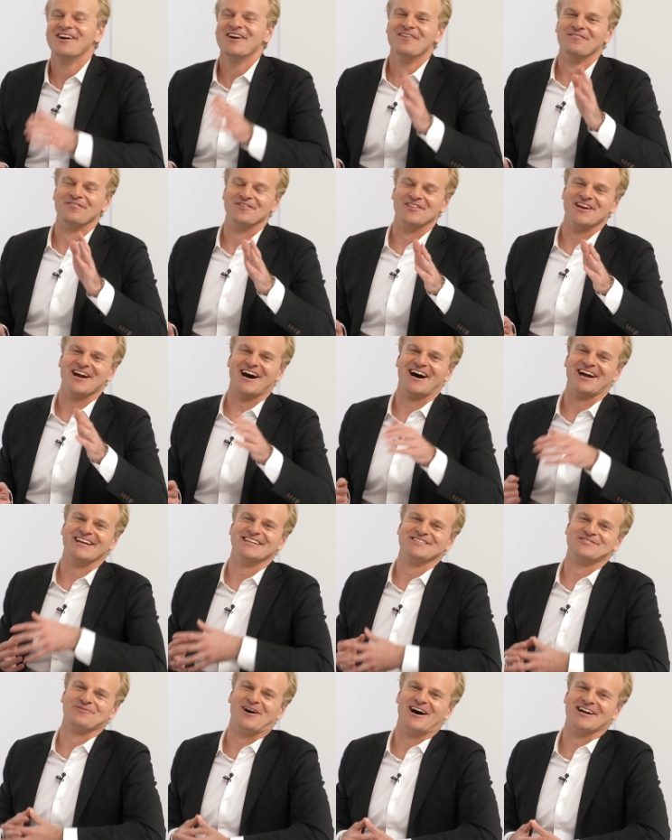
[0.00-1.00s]
For the
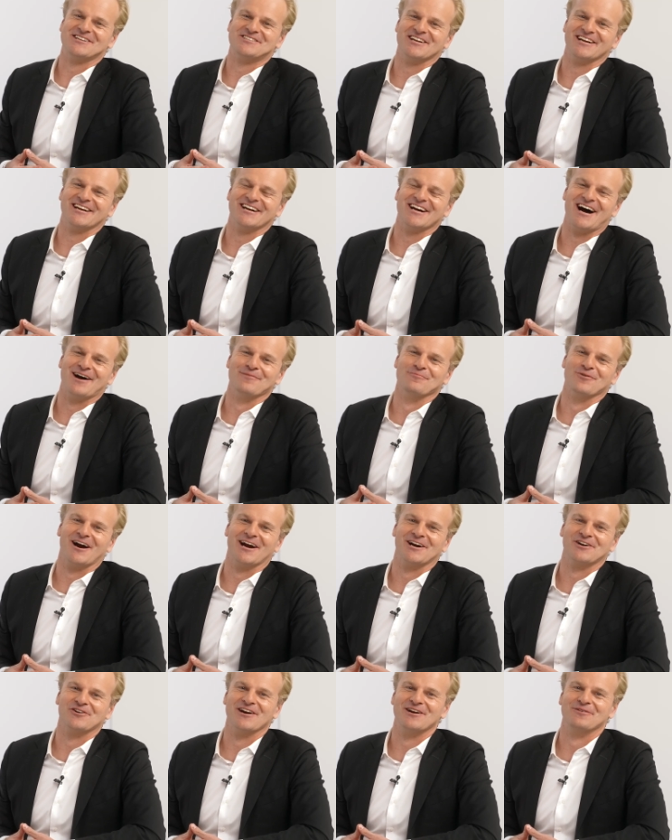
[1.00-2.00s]
audience watching, I'm
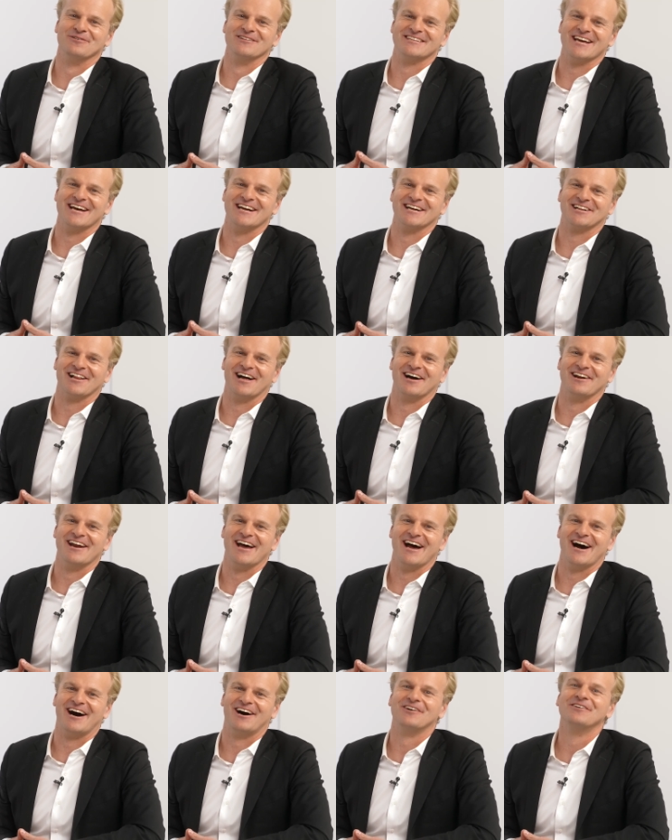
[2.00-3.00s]
Ryan Green with Data Cloud
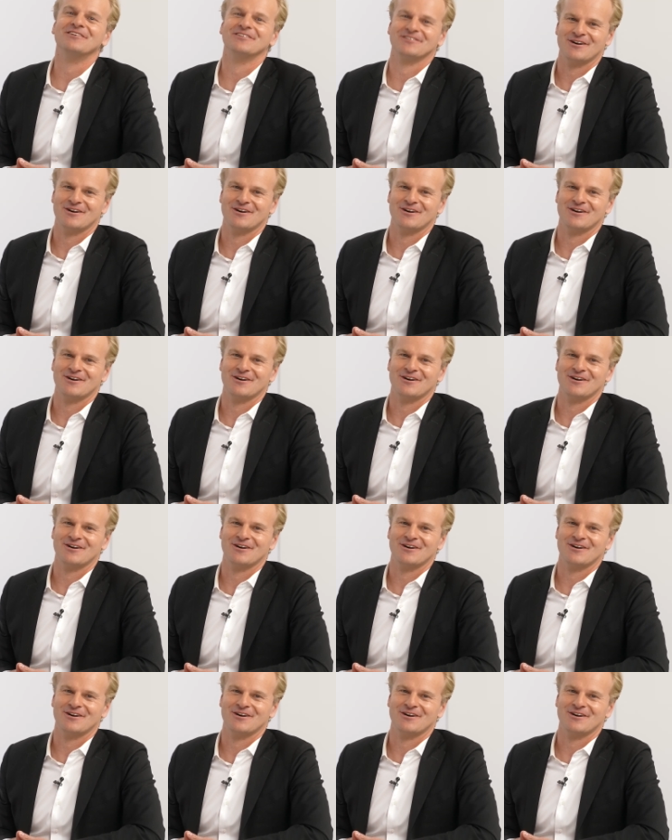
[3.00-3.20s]
Now.